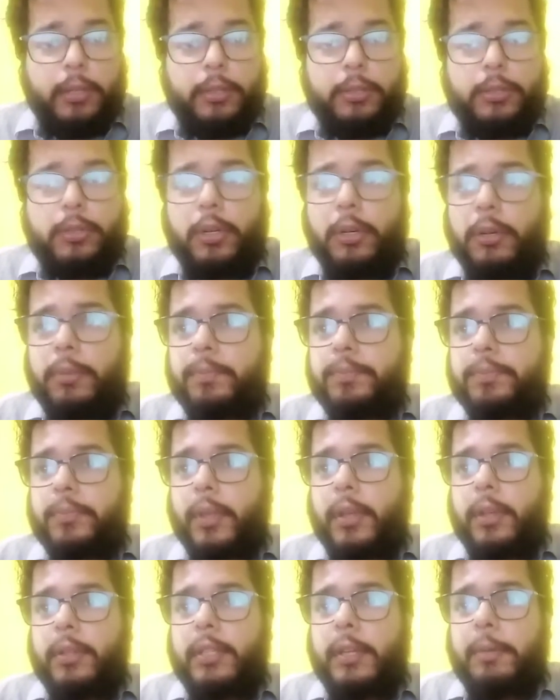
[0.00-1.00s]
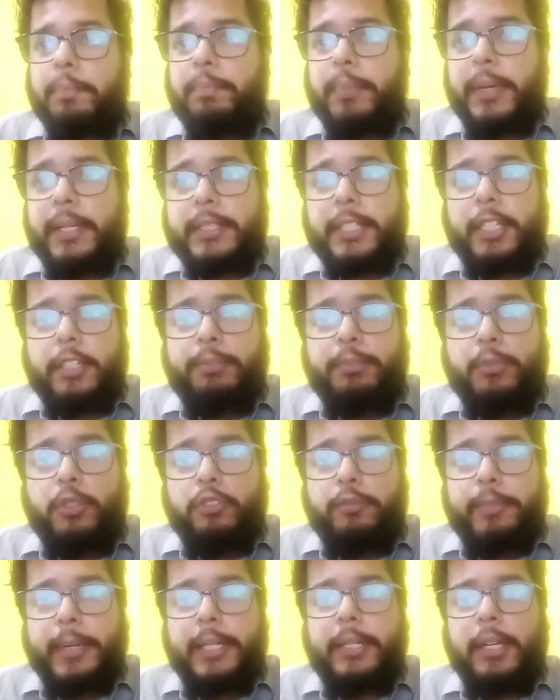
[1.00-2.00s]
So the peasant
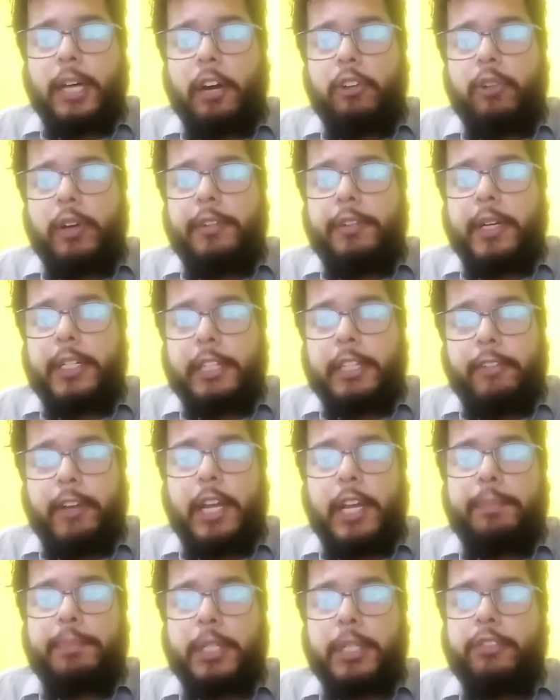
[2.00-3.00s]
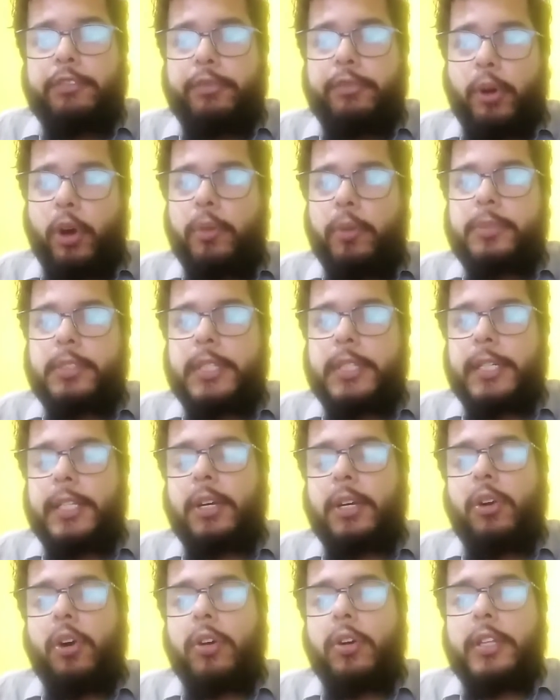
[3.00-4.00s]
movement, however, developed in forms that
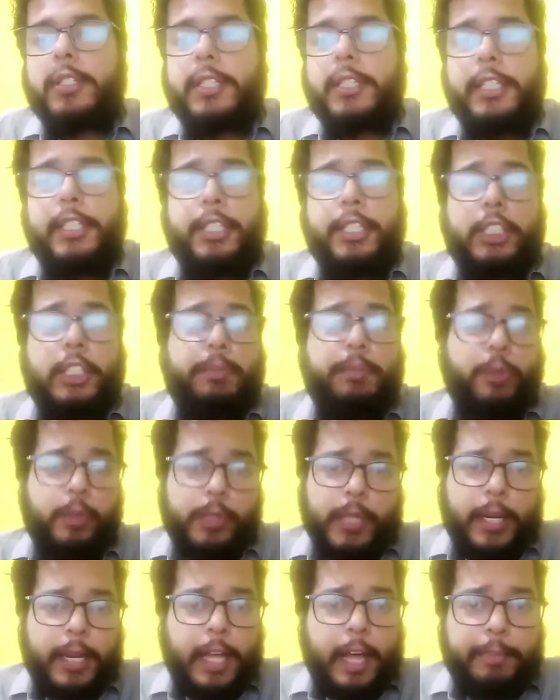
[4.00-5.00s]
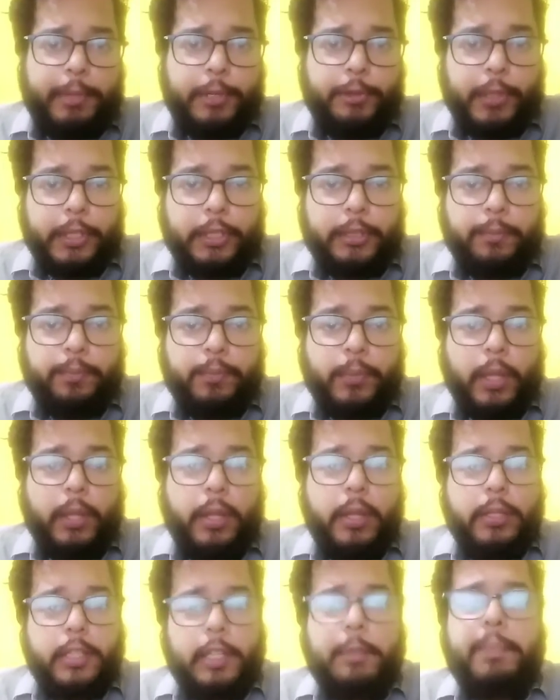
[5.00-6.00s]
the Congress leadership was unhappy with.
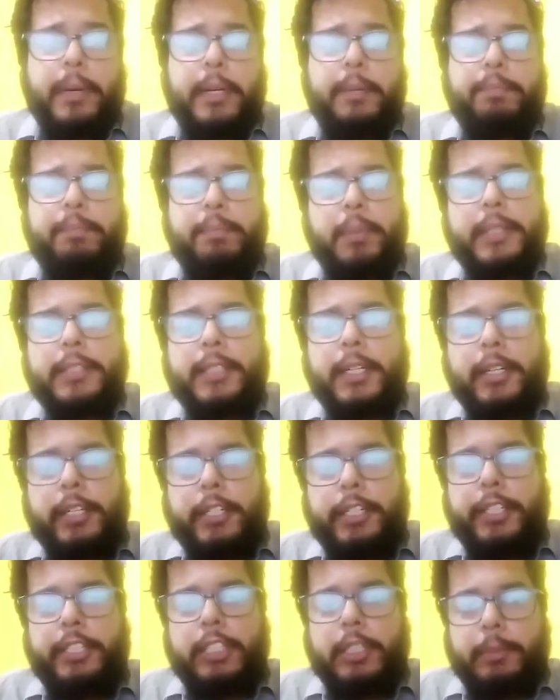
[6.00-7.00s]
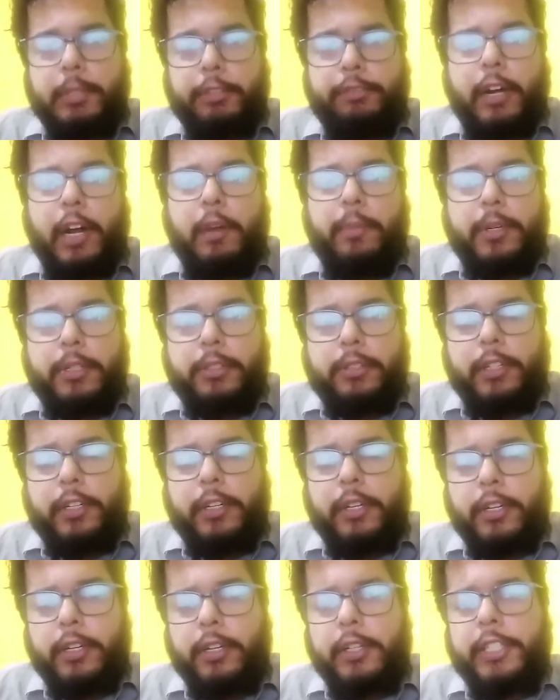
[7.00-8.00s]
The peasant leadership, the farmer
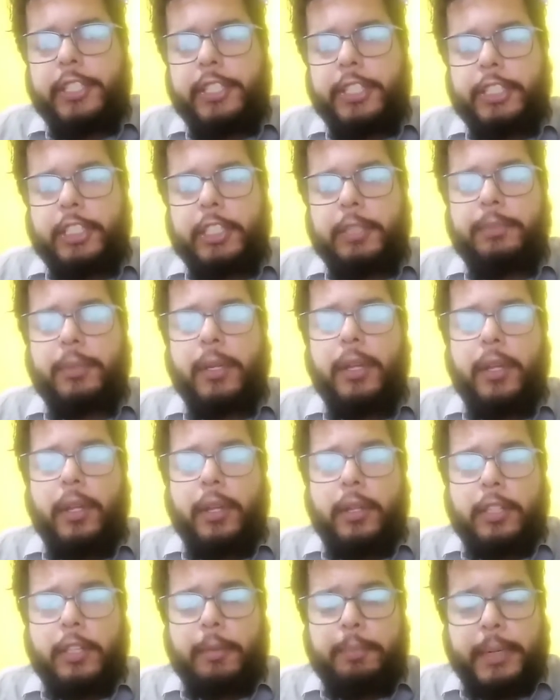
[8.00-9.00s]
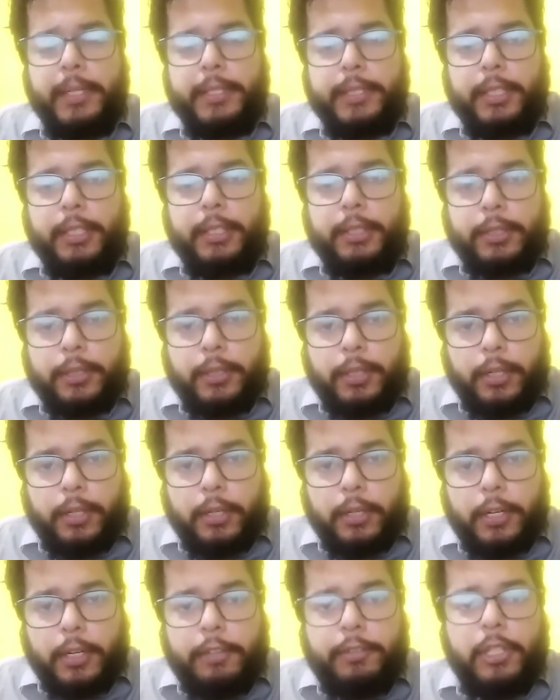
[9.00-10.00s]
leadership, the peasant
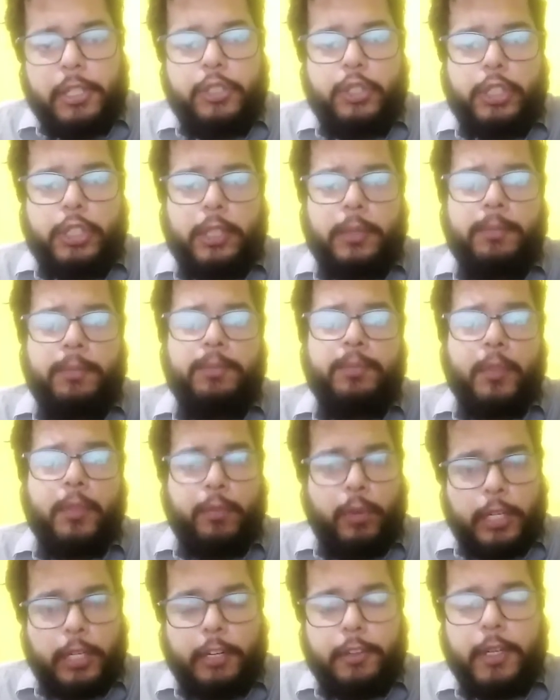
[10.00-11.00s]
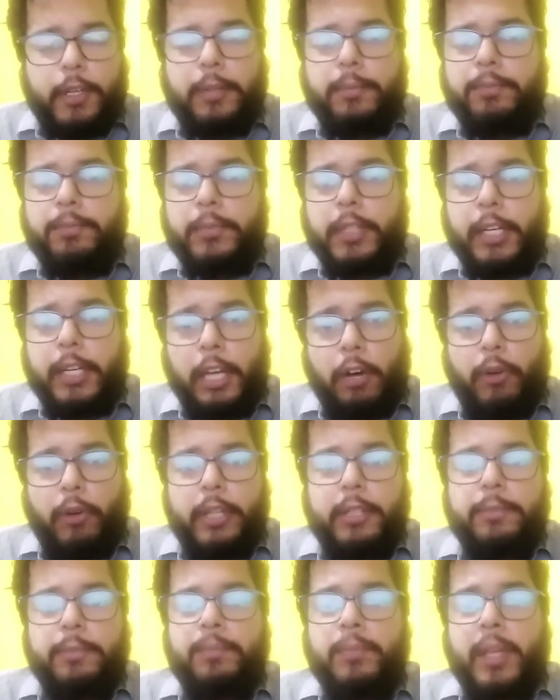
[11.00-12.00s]
revolution, whatever, in
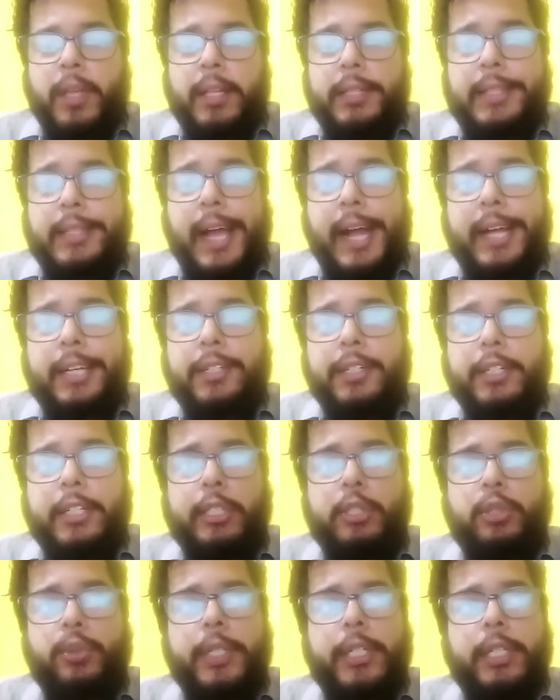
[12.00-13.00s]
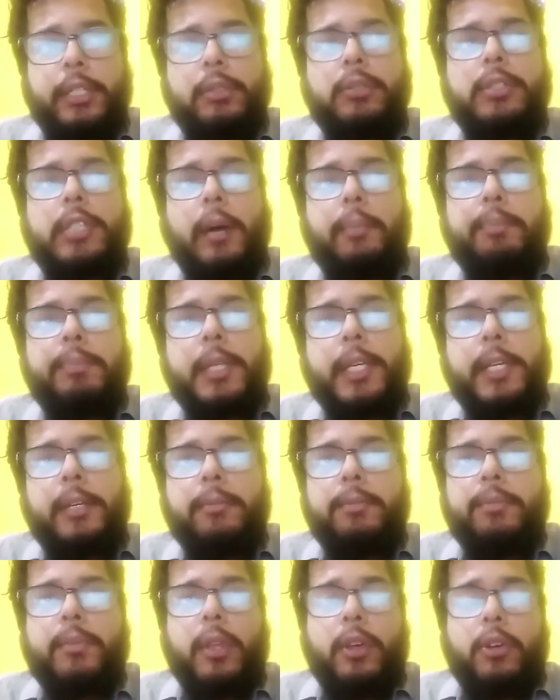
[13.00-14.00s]
Awadh, that grew into something
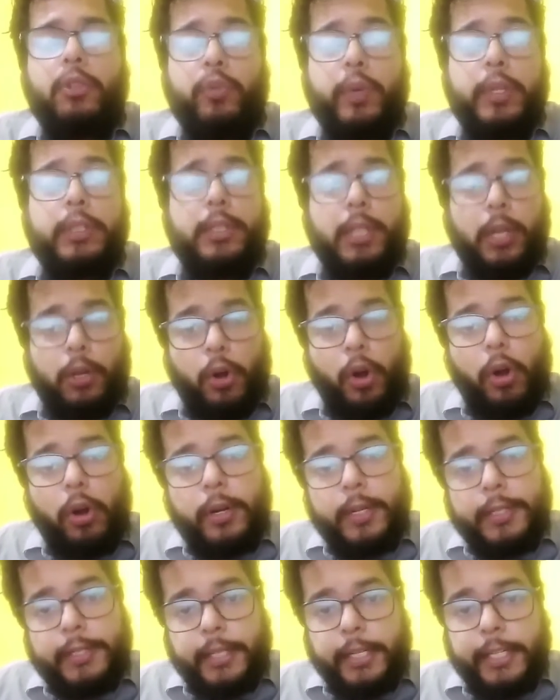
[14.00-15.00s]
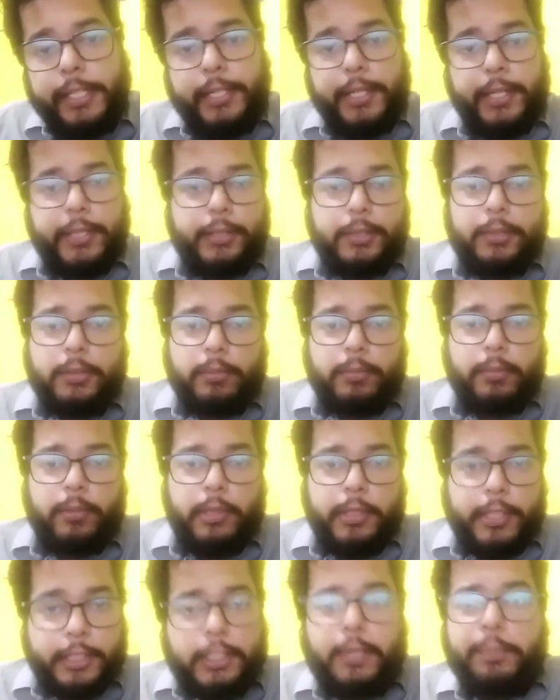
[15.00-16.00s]
which the Congress leaders
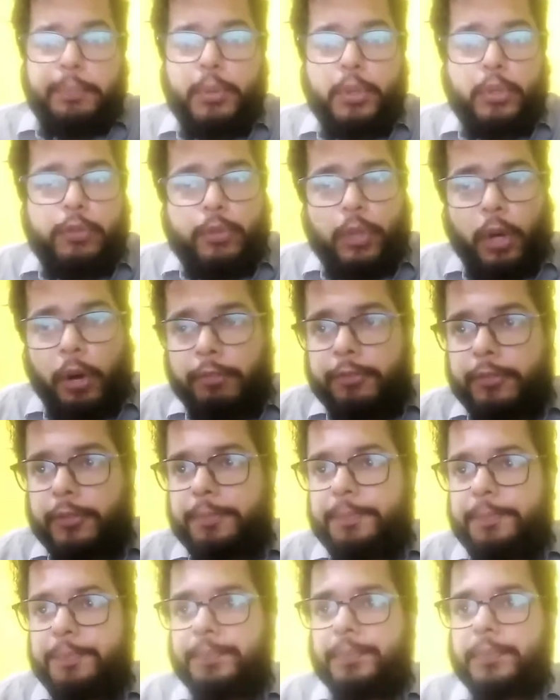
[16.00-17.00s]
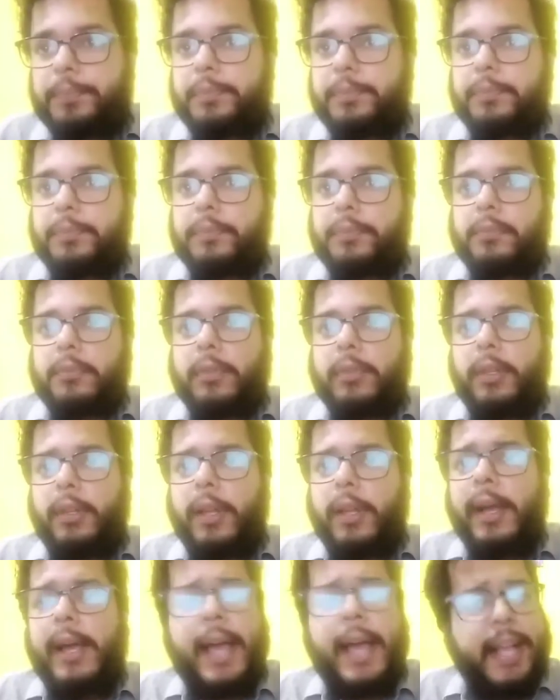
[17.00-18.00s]
disapproved of.
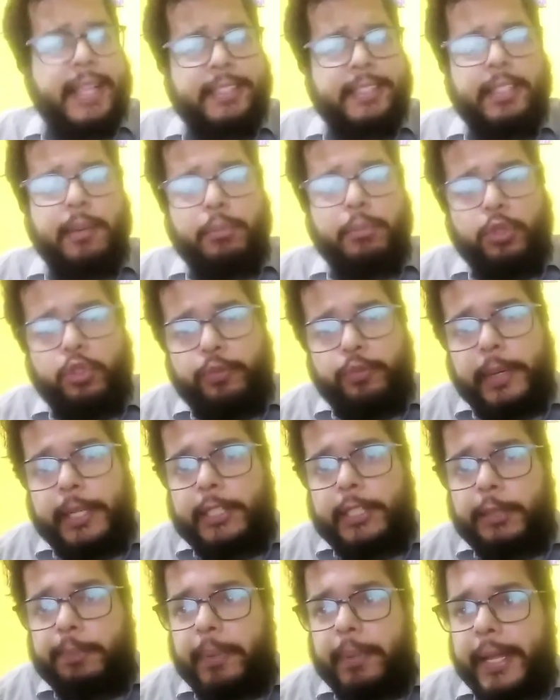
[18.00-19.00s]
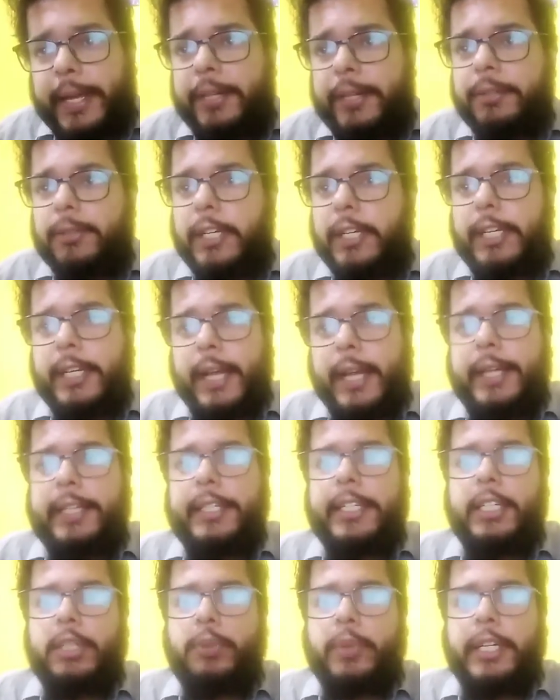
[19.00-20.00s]
As the movement spread in
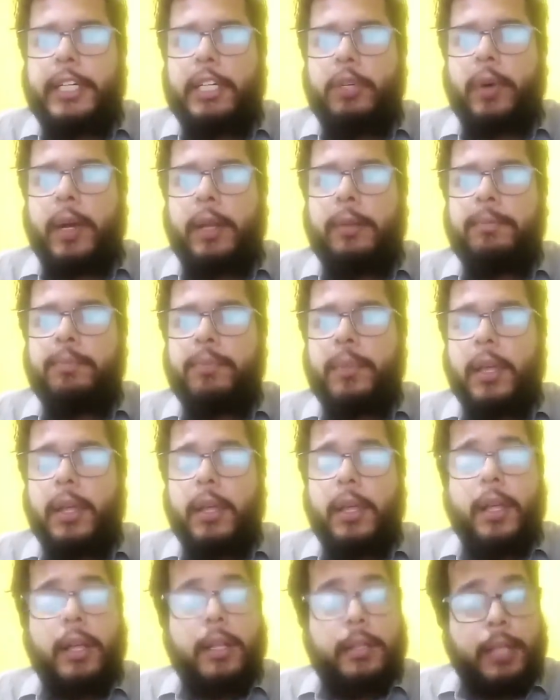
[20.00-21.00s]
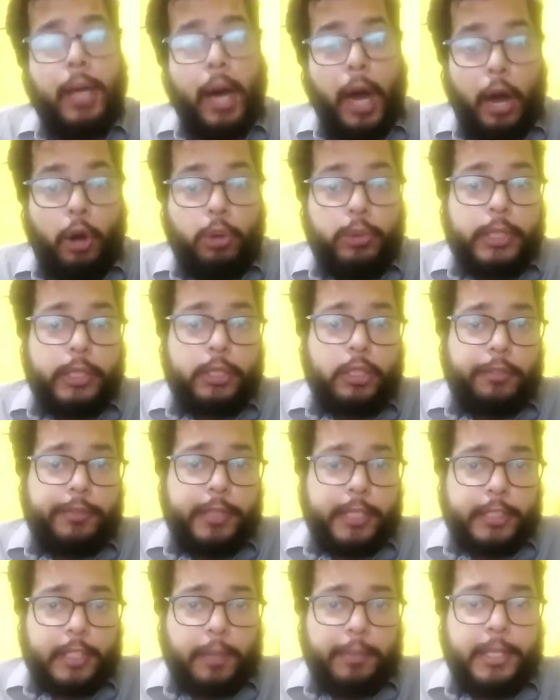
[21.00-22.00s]
1921, the houses of
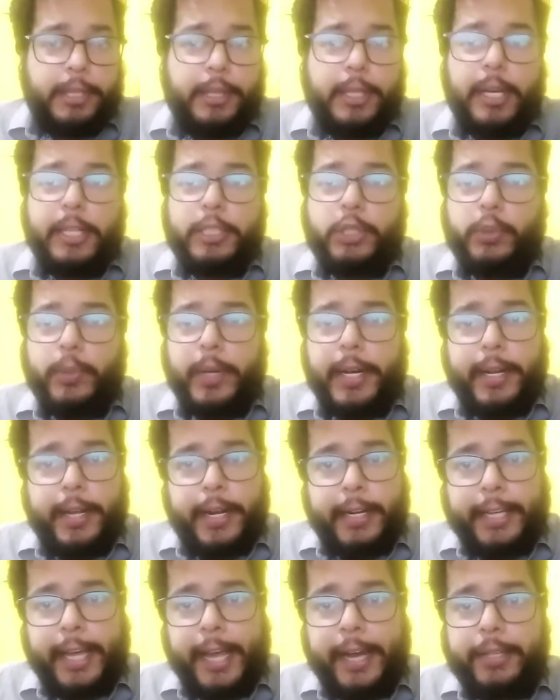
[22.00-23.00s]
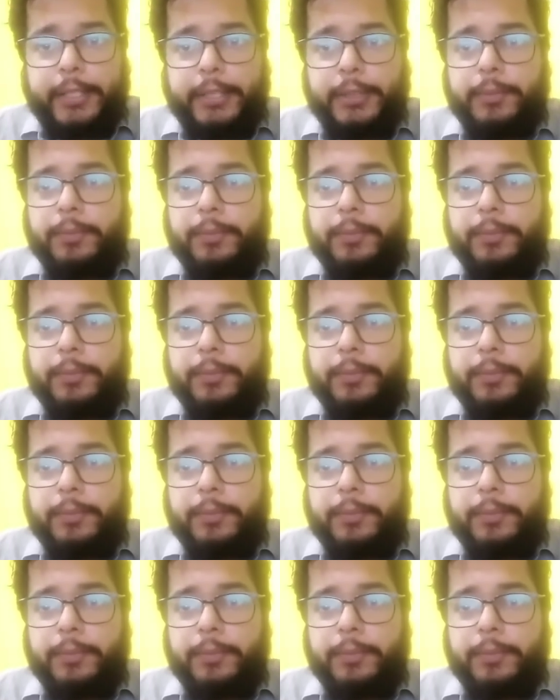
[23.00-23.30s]
the zamindars were attacked,